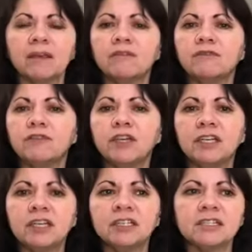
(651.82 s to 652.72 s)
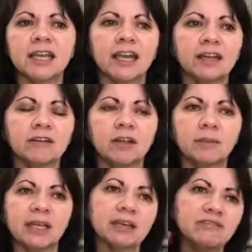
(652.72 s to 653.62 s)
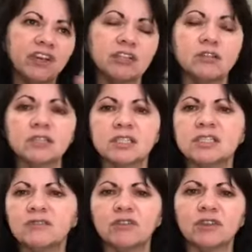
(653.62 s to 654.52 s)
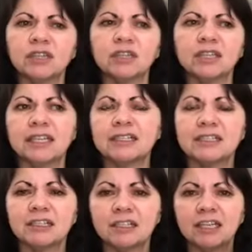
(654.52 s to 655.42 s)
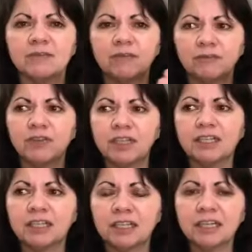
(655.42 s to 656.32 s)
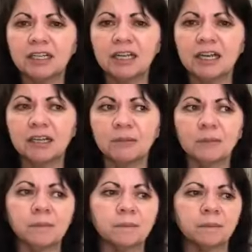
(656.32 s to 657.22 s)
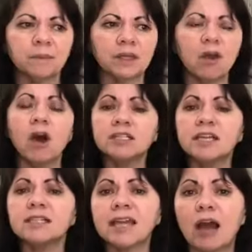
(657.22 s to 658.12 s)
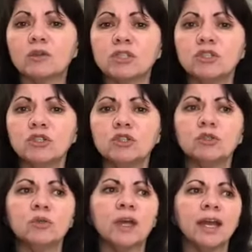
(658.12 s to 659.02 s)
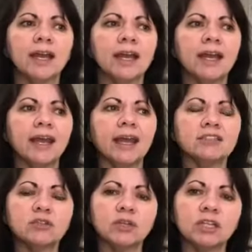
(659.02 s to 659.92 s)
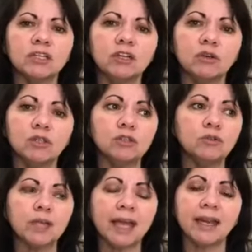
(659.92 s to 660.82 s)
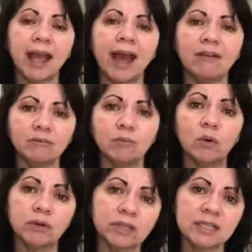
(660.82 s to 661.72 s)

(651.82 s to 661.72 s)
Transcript: feeds and like funnels and different things that can feed content out to you. And so that, you can have more than a